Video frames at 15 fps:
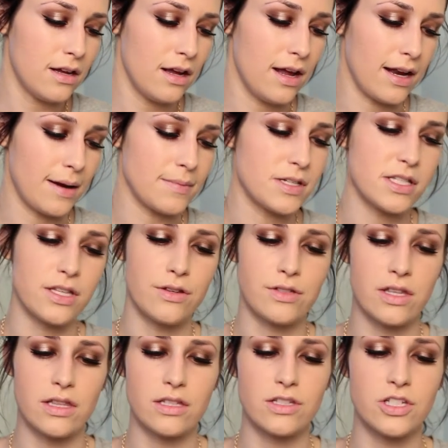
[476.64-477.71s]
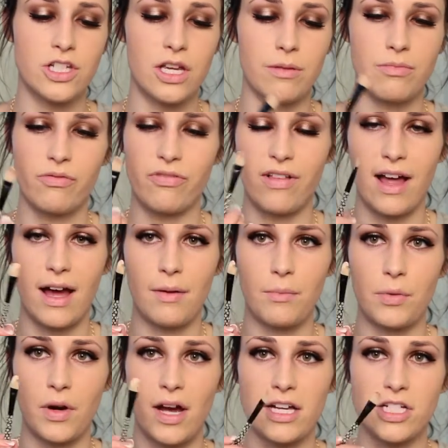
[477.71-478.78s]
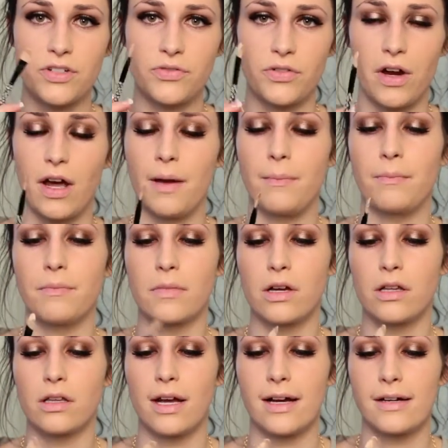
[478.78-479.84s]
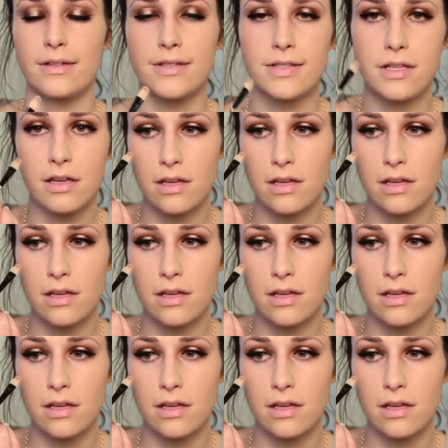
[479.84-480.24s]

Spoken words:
And I'm just using this cheap flat brush from Claire's.